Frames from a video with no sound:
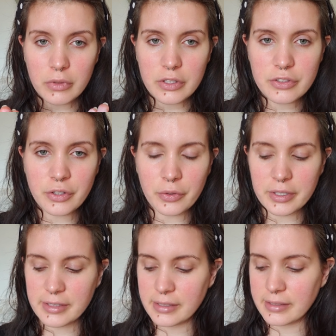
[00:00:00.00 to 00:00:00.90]
So
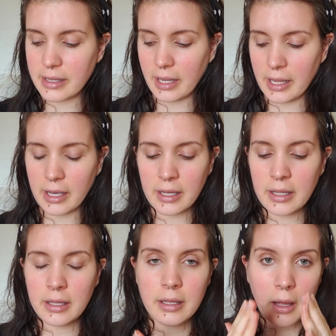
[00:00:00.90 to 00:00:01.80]
this is a
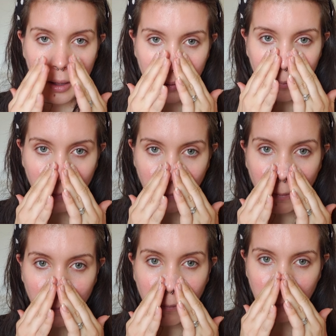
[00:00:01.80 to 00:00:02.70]

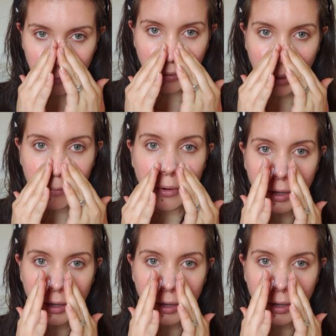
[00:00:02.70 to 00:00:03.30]
primer.